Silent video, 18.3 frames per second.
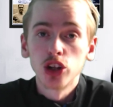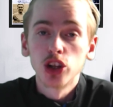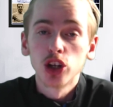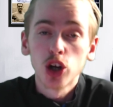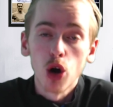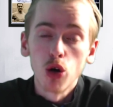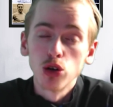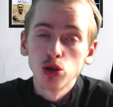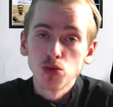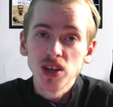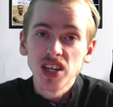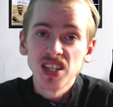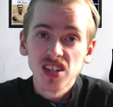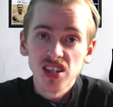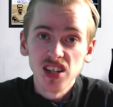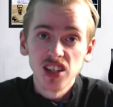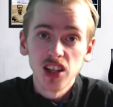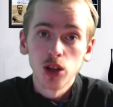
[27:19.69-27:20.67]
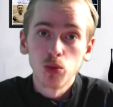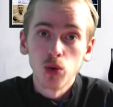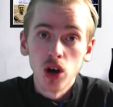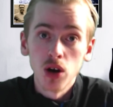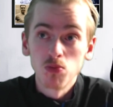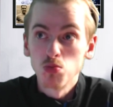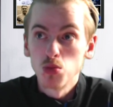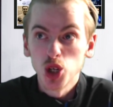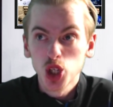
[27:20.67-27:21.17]
And the goals we conceded
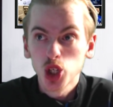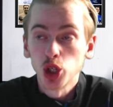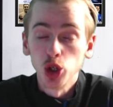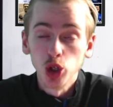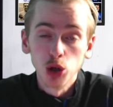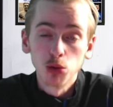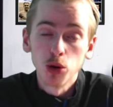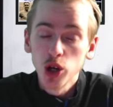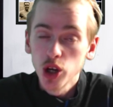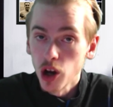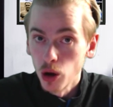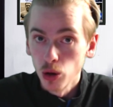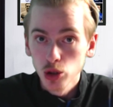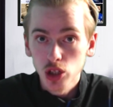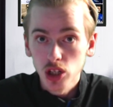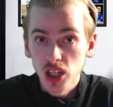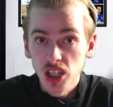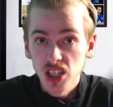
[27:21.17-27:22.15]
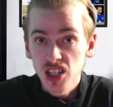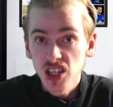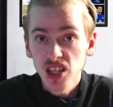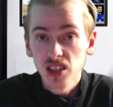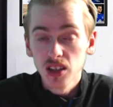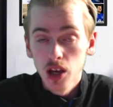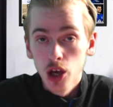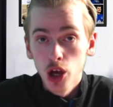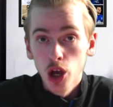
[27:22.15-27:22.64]
were schoolboy goals to concede.